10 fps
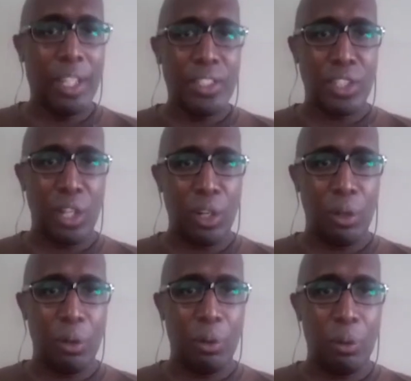
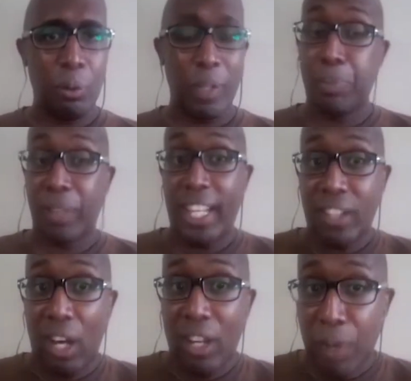So we play
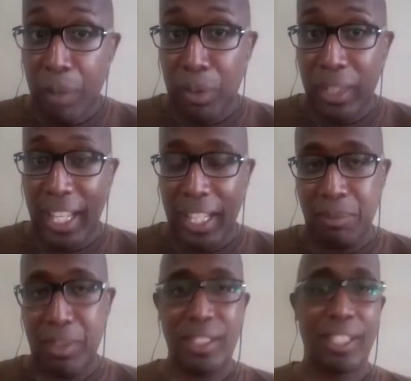nonverbal
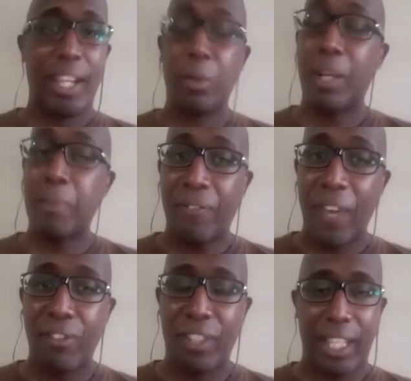games. Like one of my
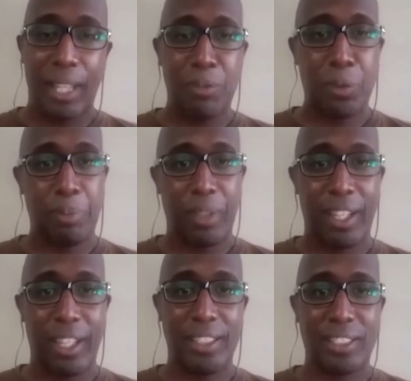favorite games we
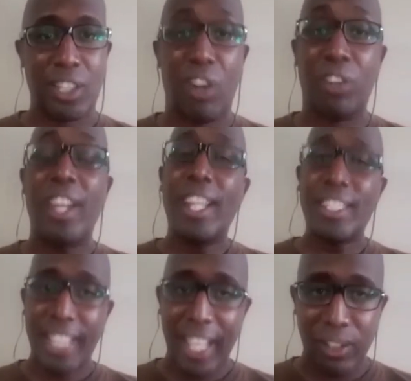play is called
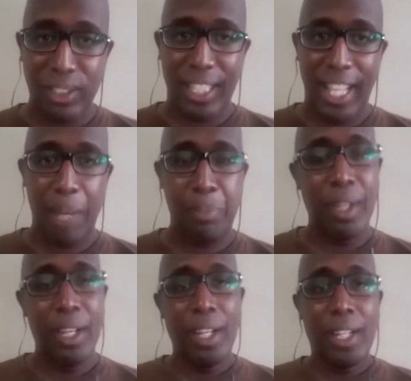Tail Slap.
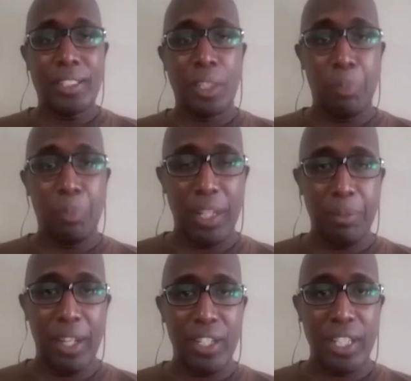So pretty
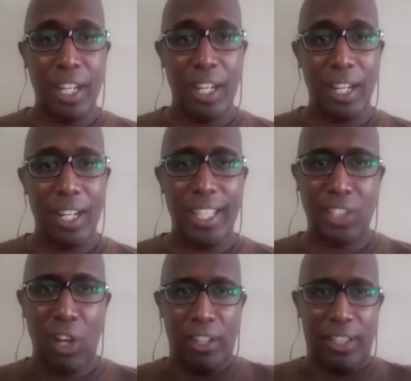much it's
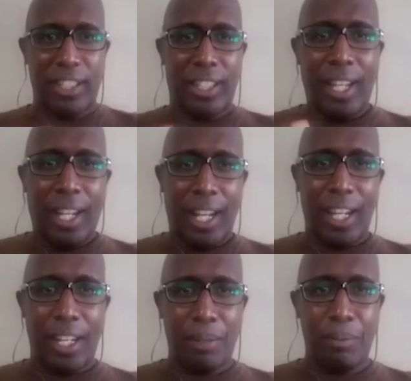hard
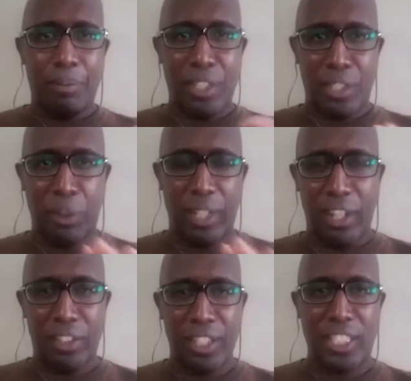to do it here
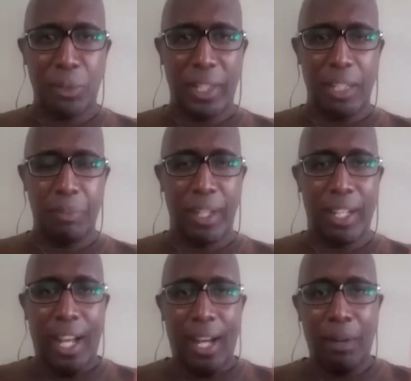in the screen, but
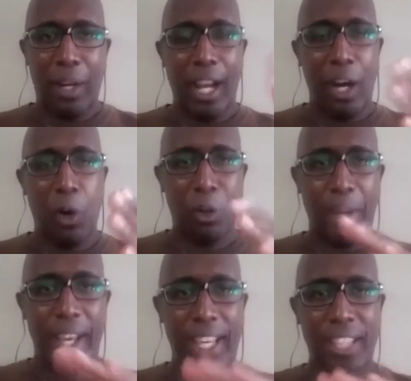I hold
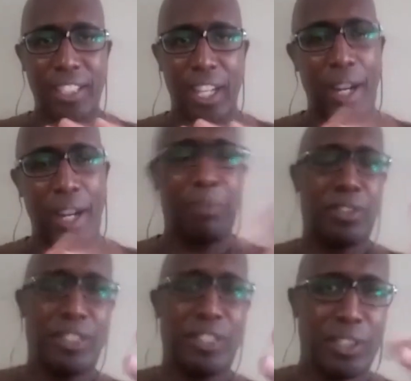my hands out. I'll
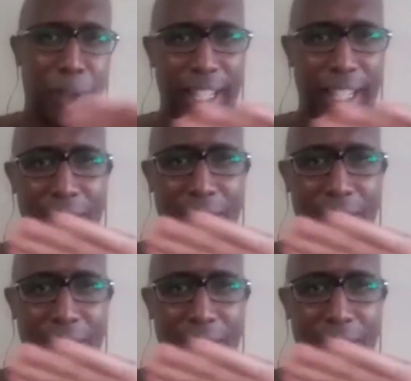do it like here.